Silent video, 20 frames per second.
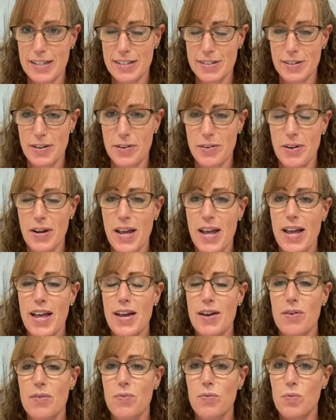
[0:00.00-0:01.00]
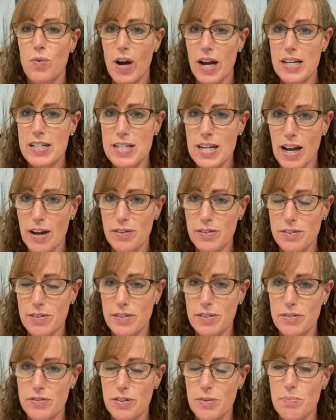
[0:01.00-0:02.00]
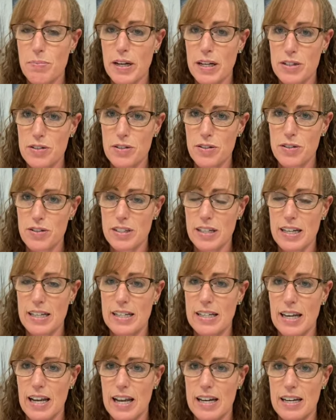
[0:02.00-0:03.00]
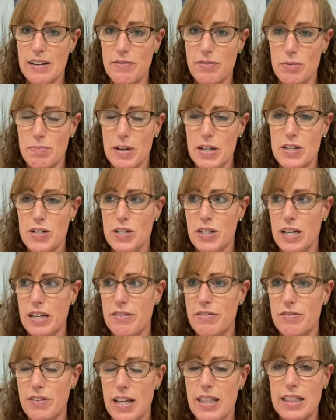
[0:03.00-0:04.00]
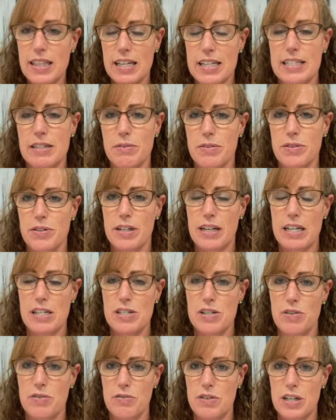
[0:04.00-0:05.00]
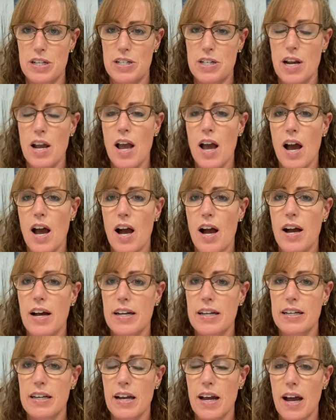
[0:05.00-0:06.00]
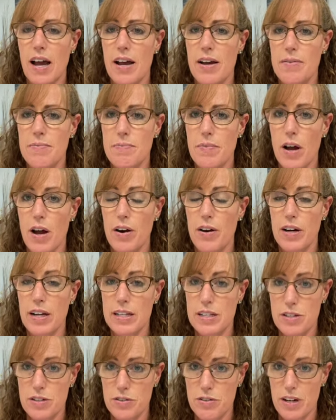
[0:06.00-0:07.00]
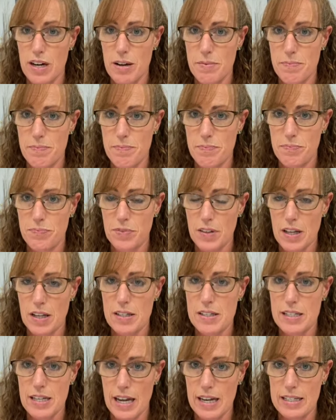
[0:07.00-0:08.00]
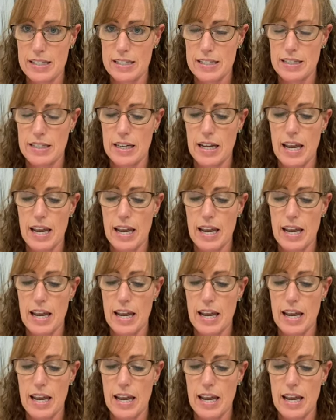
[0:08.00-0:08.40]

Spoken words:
So watch out for pictures and information and fun things that we're doing at Stone Ridge on our Instagram site.